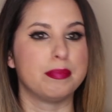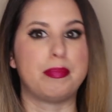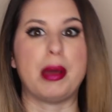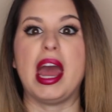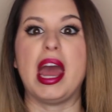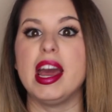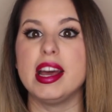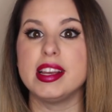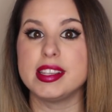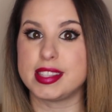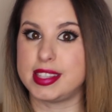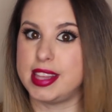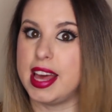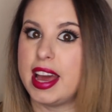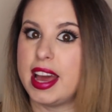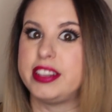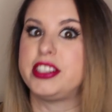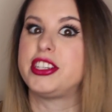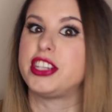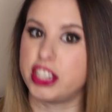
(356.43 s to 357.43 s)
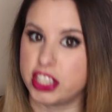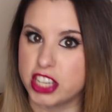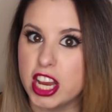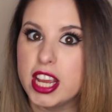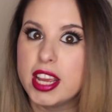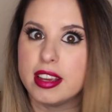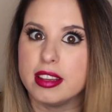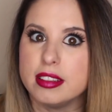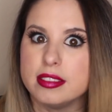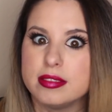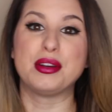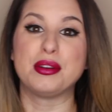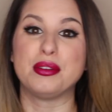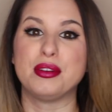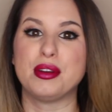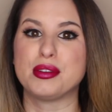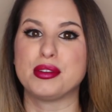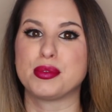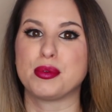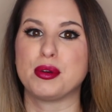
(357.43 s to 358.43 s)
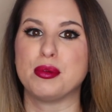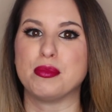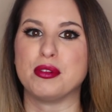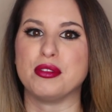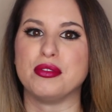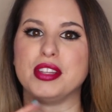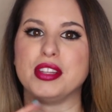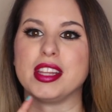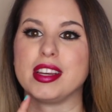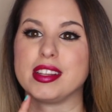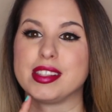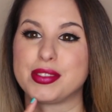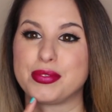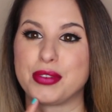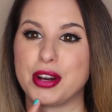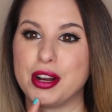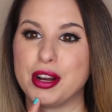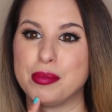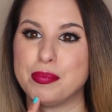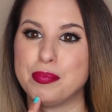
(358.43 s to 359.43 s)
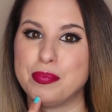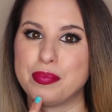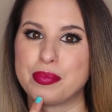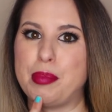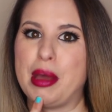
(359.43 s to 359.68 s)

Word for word: Pass that shit. Who knows what movie that's from?